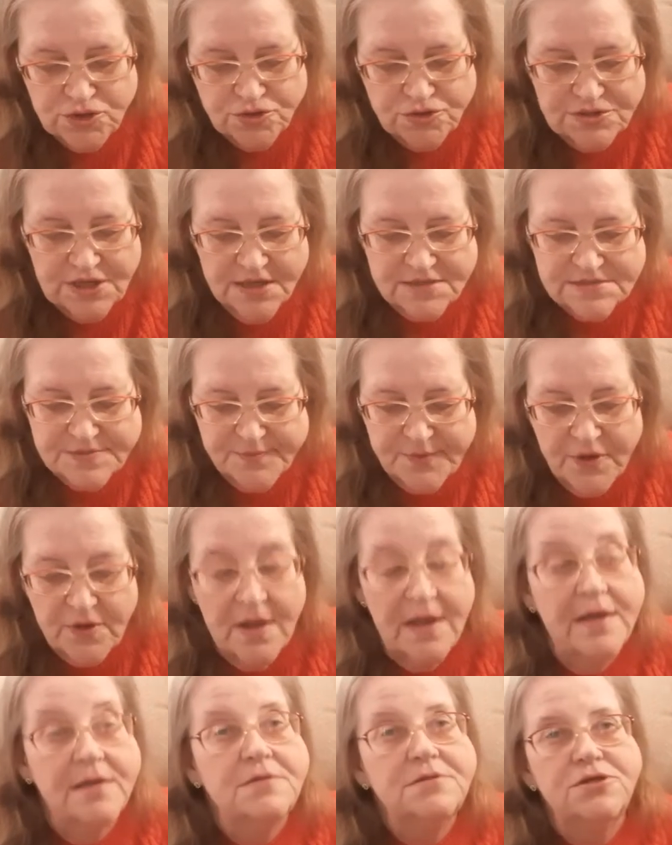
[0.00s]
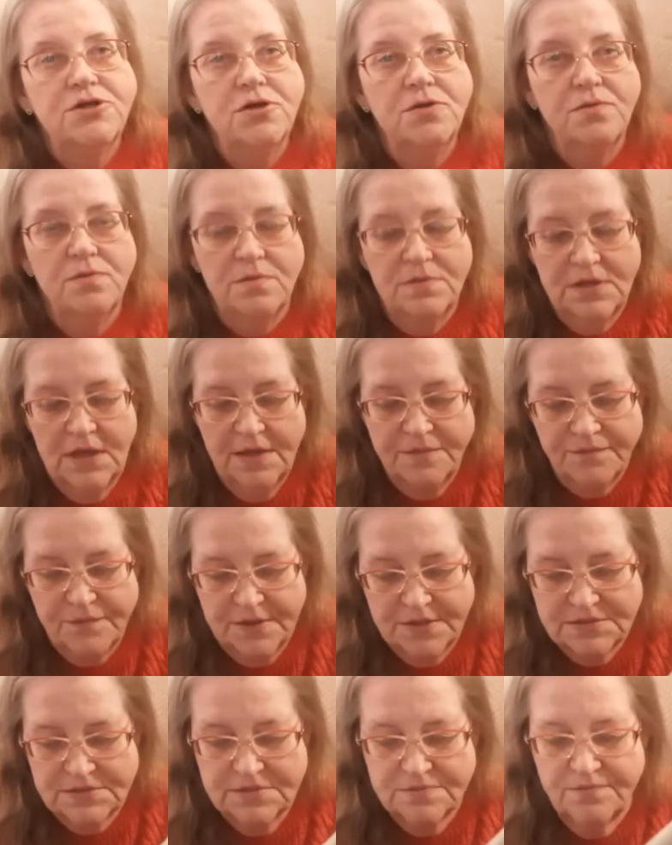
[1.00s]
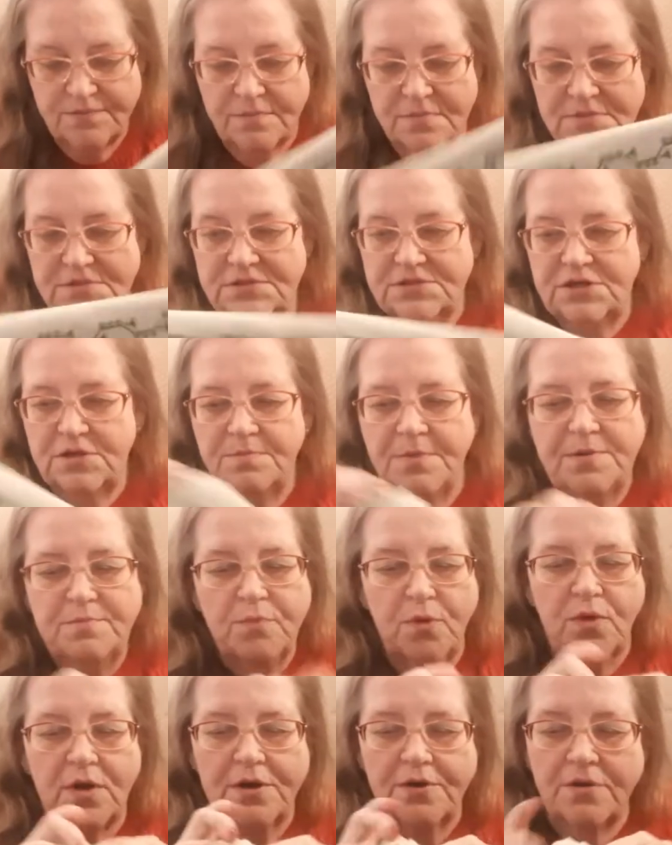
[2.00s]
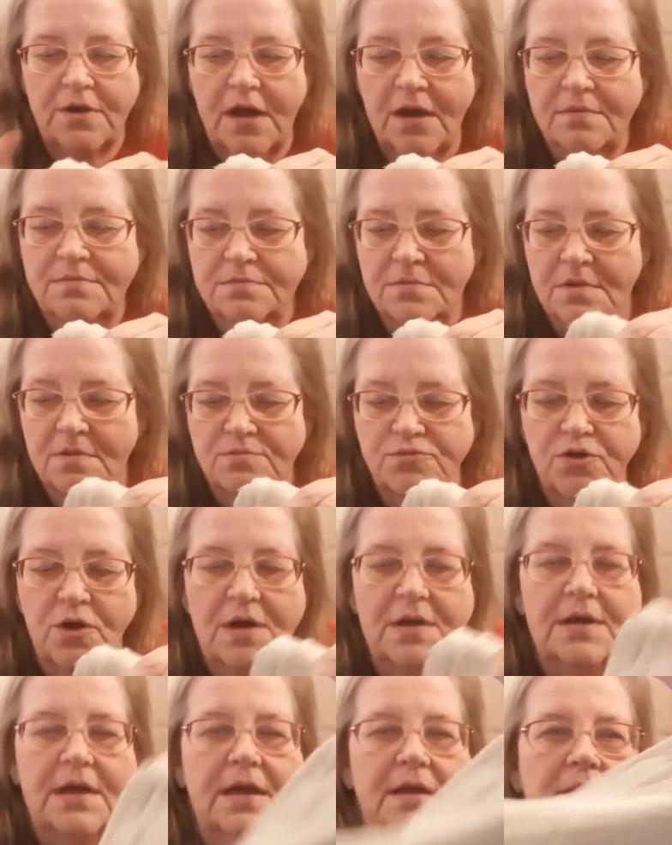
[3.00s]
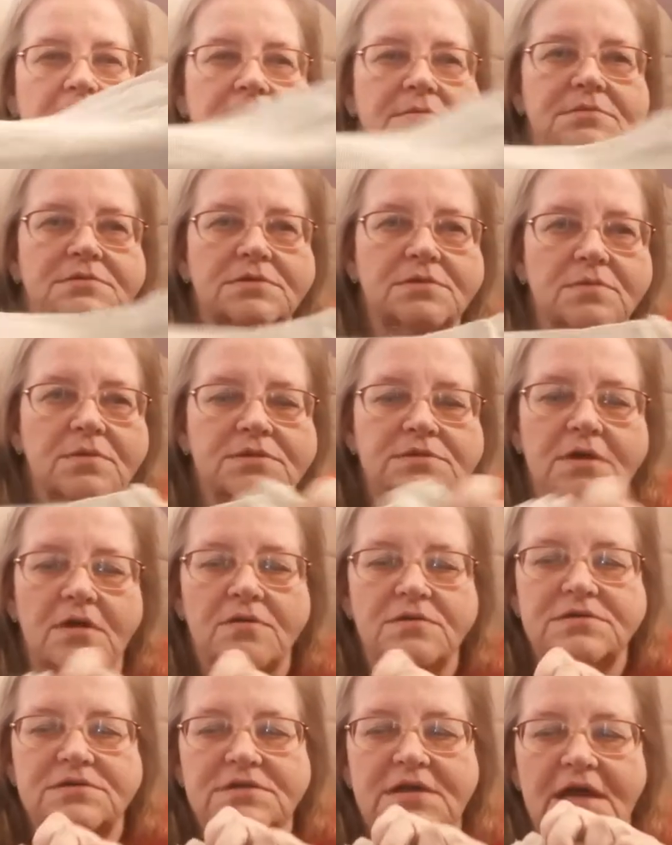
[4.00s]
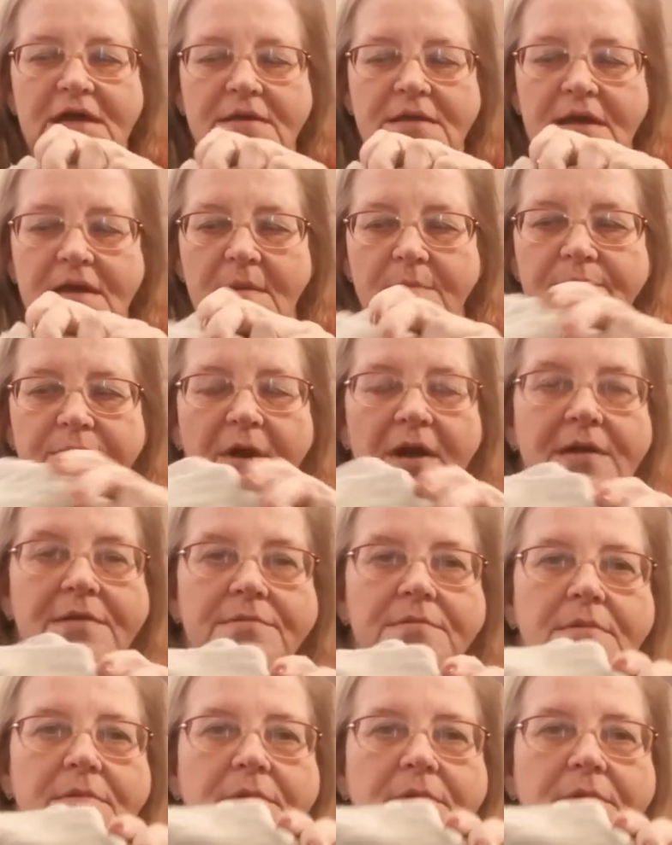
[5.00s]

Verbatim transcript: desperately to get this stupid border done. I'm trying to get it so it's all standing upright.